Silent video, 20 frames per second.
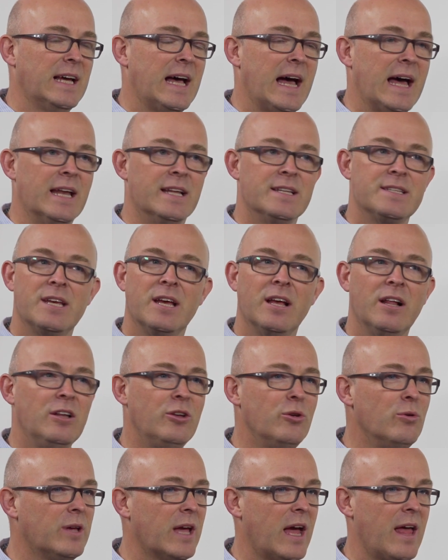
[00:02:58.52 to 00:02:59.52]
And until
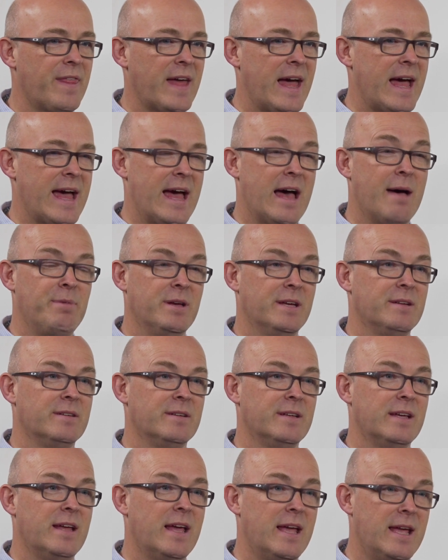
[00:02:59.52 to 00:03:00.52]
you get that habit
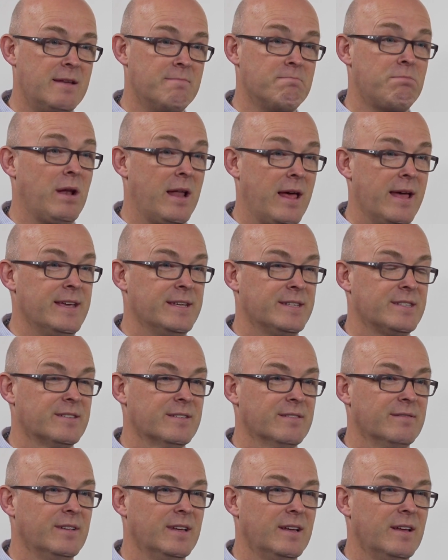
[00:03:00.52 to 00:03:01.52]
in
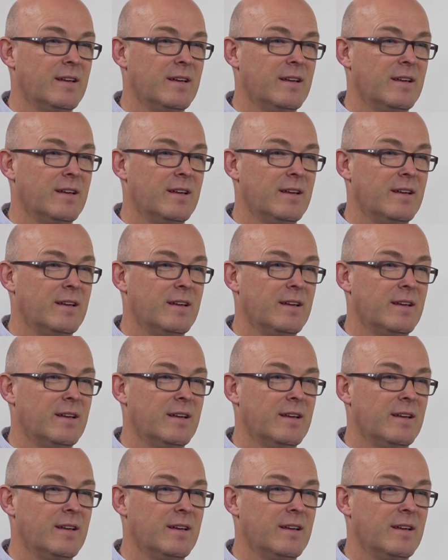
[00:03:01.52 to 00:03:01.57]
place,